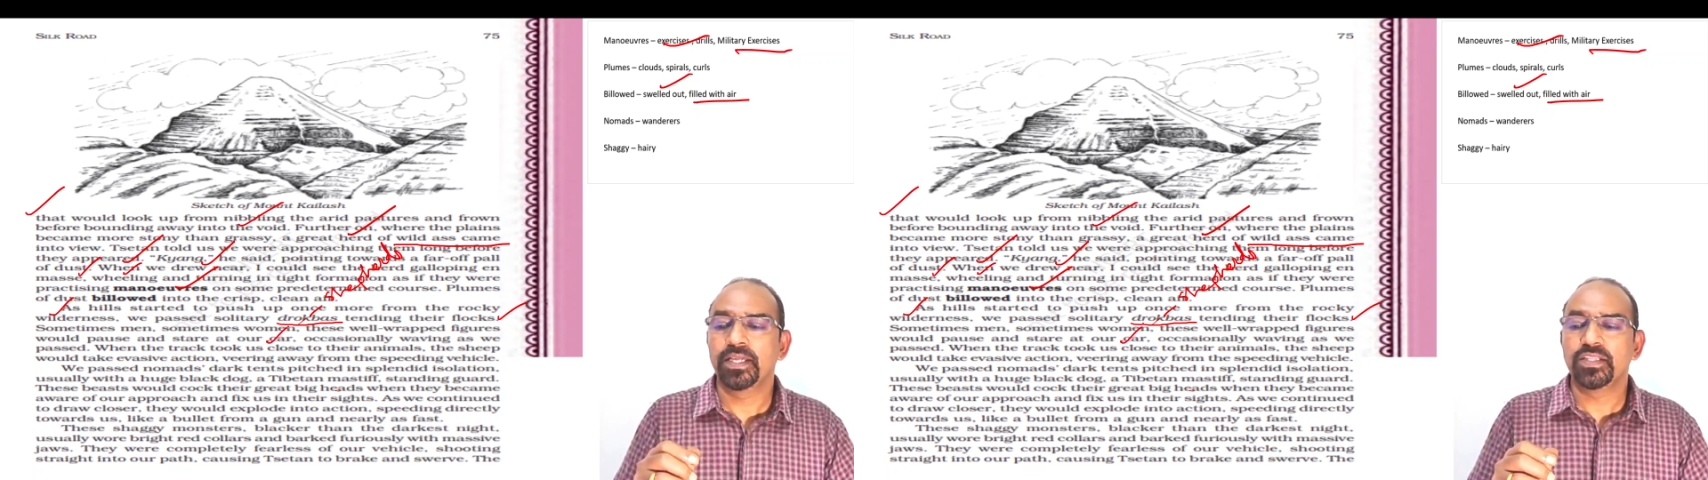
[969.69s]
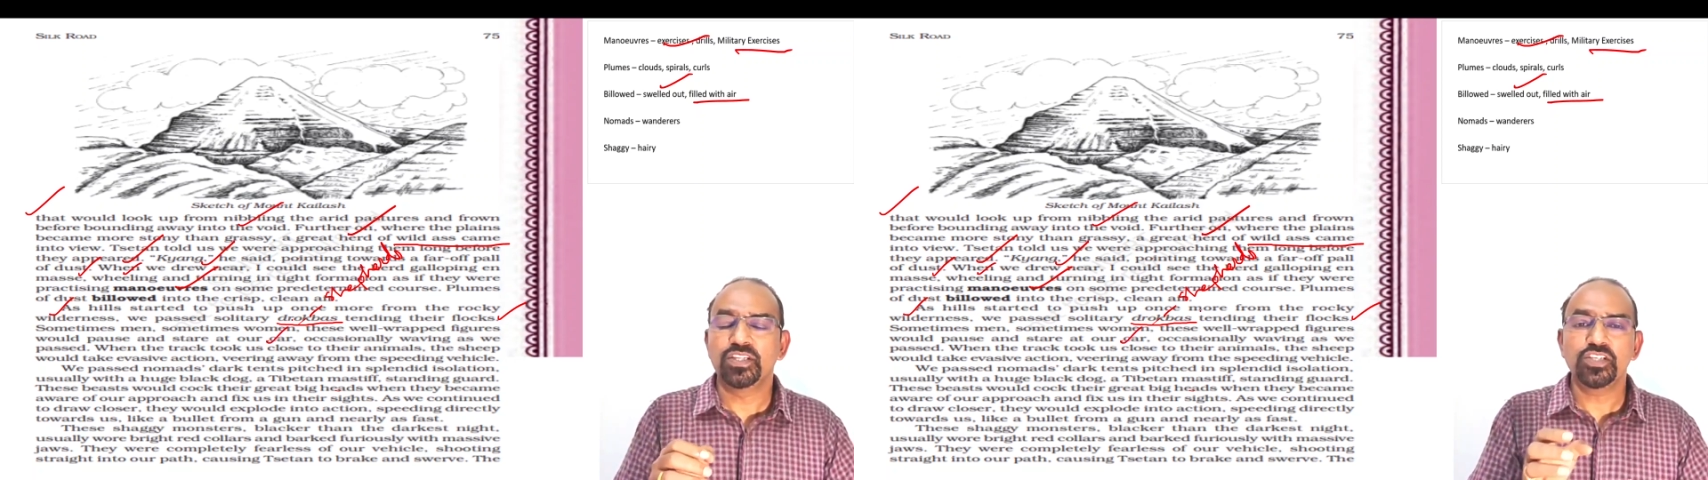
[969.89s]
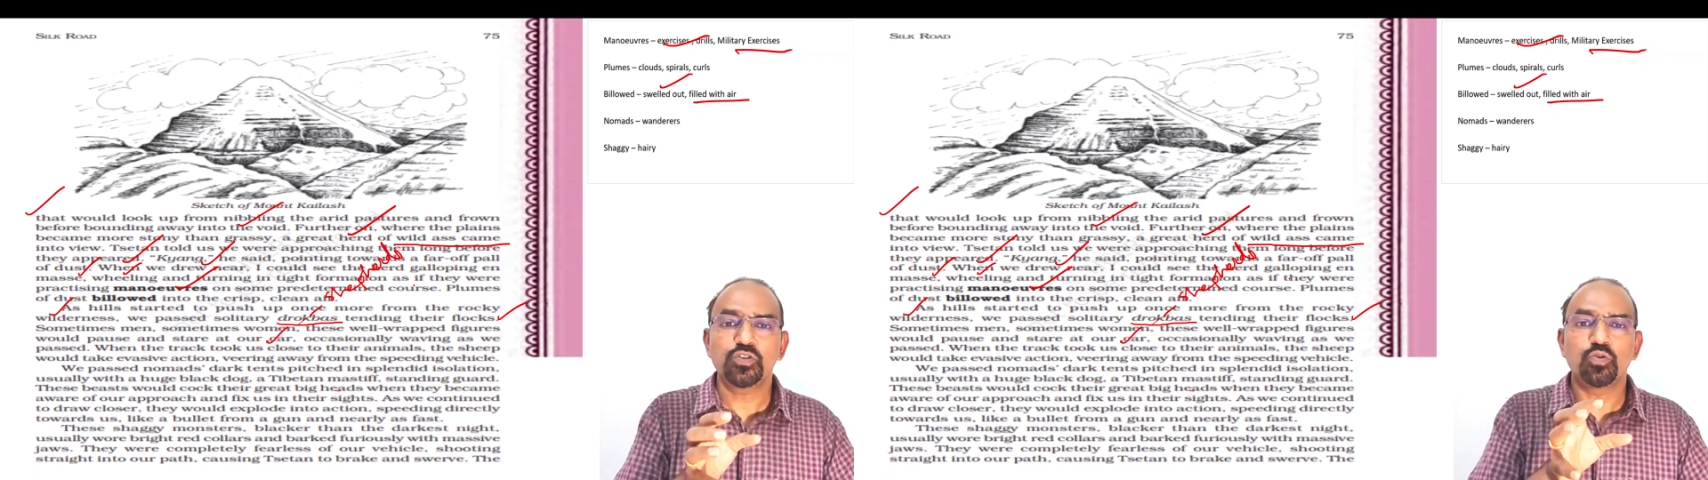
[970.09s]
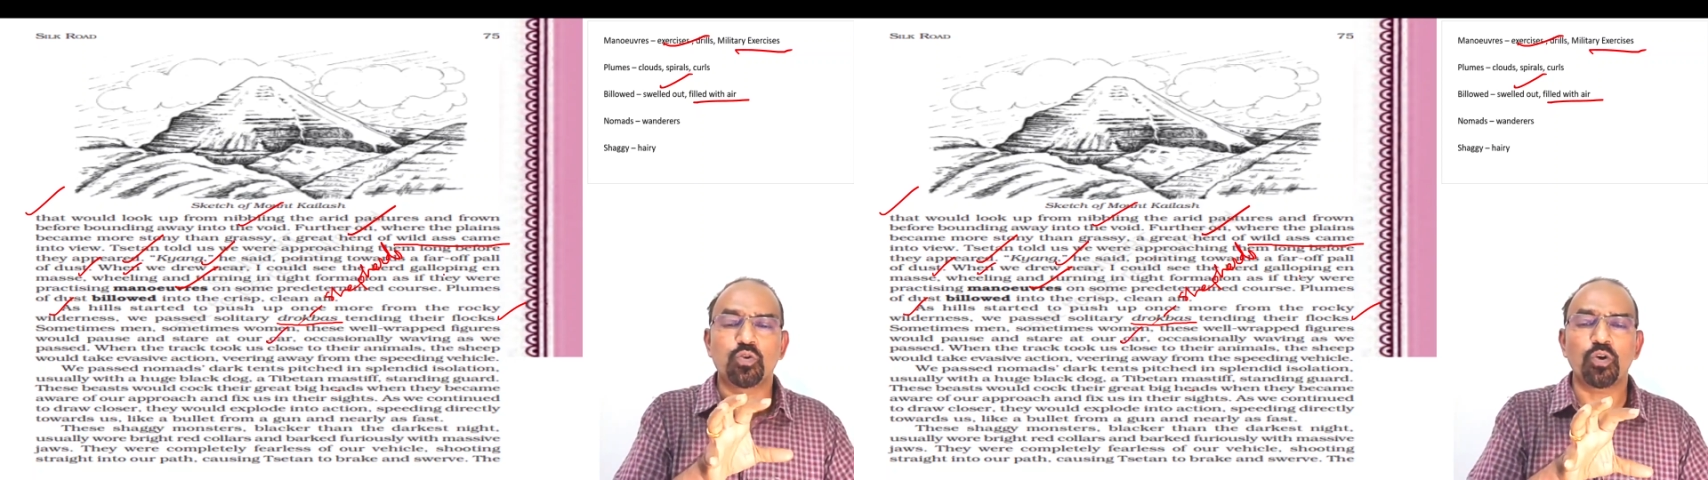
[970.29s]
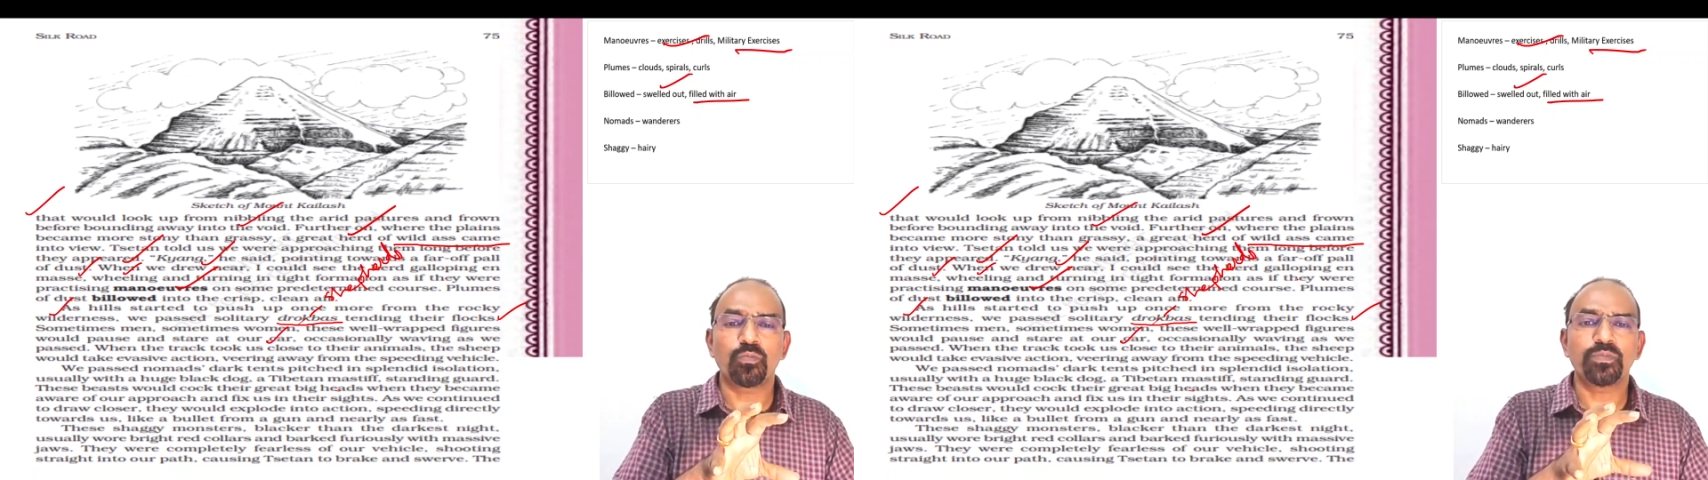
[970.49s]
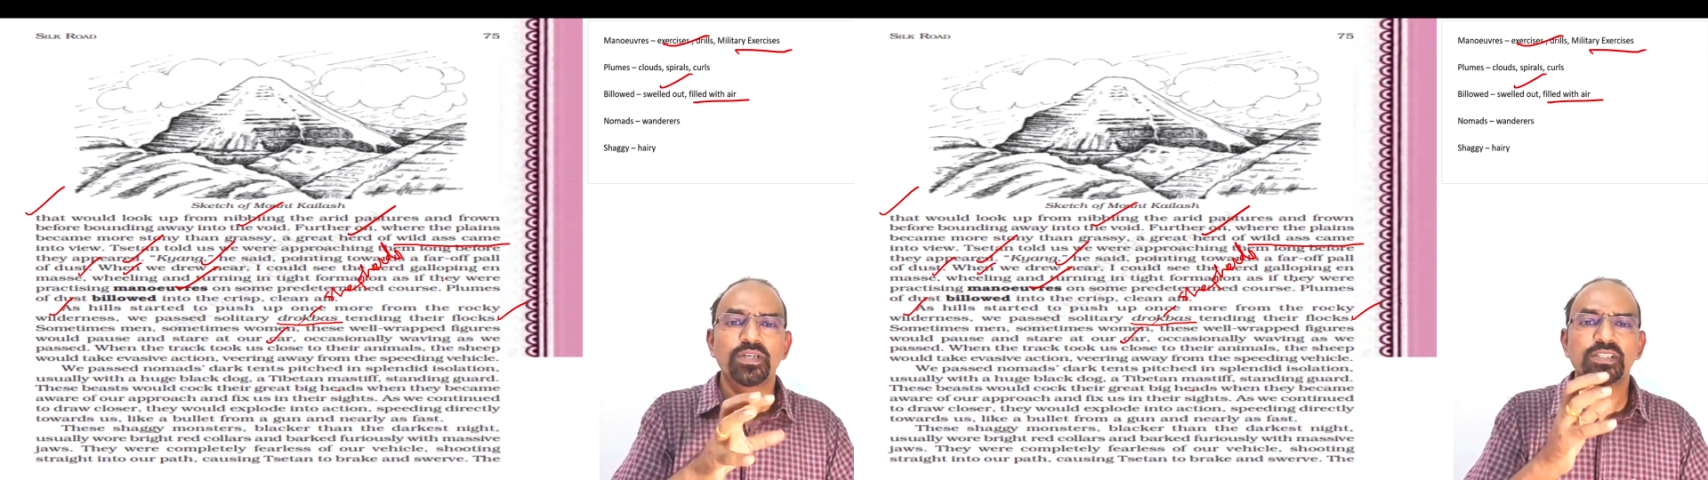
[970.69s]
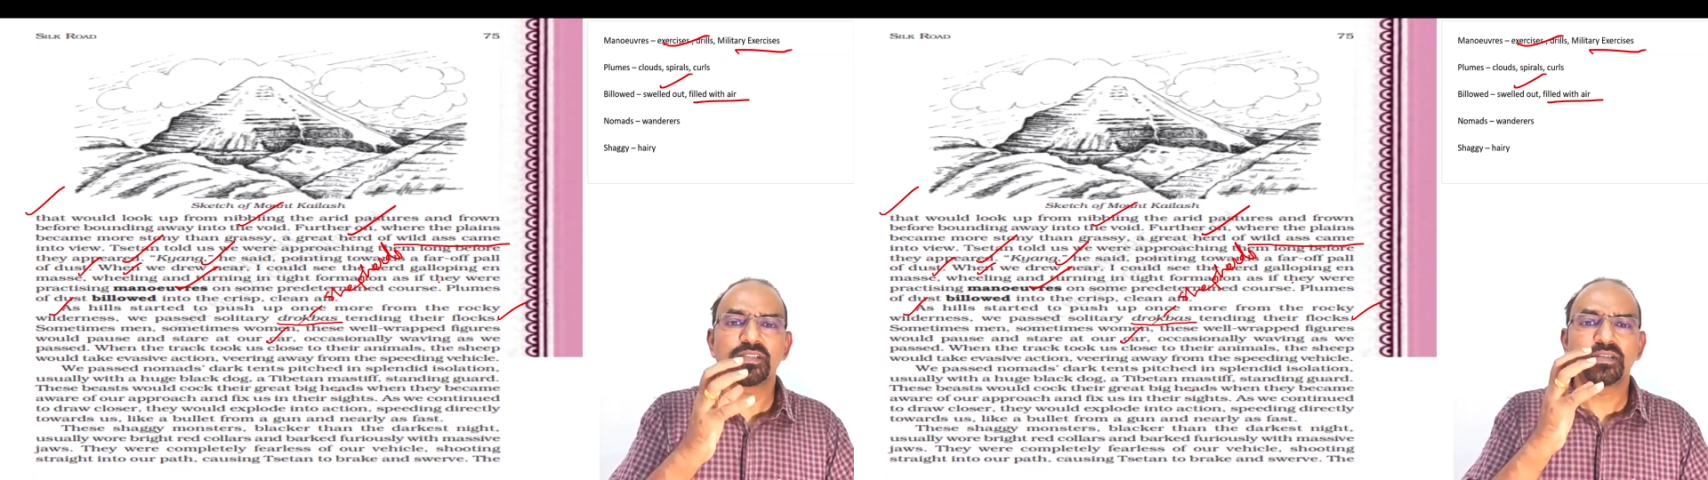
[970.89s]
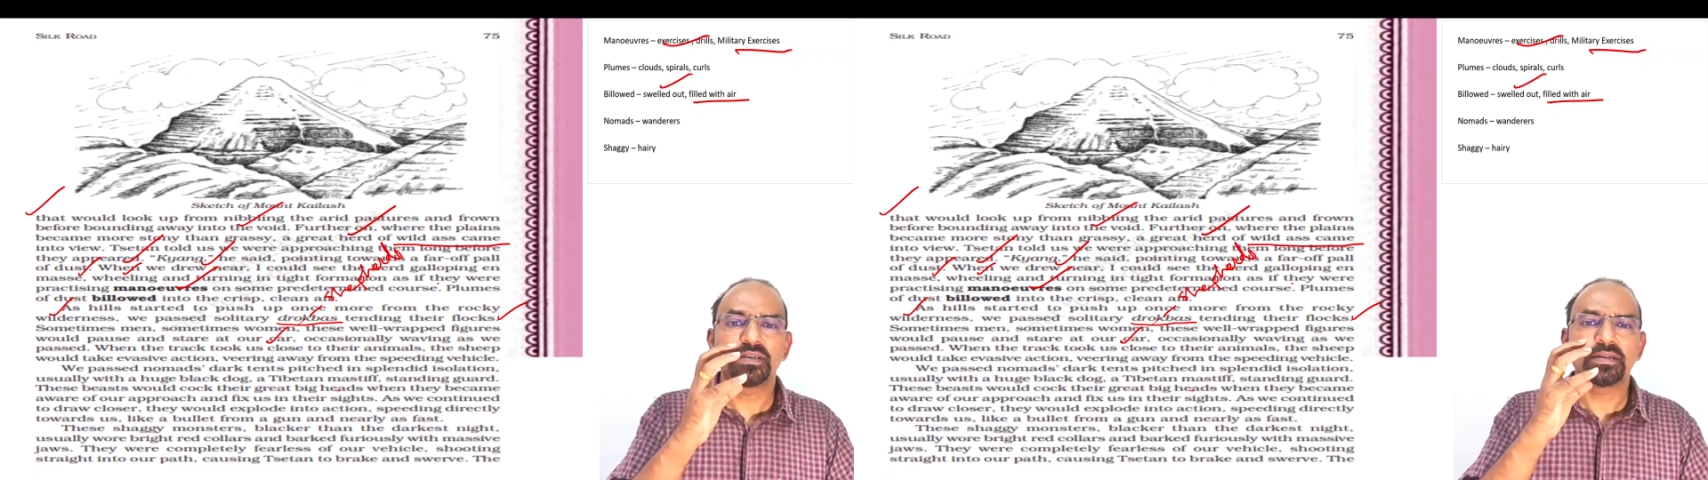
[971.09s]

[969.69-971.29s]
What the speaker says: These drogbas,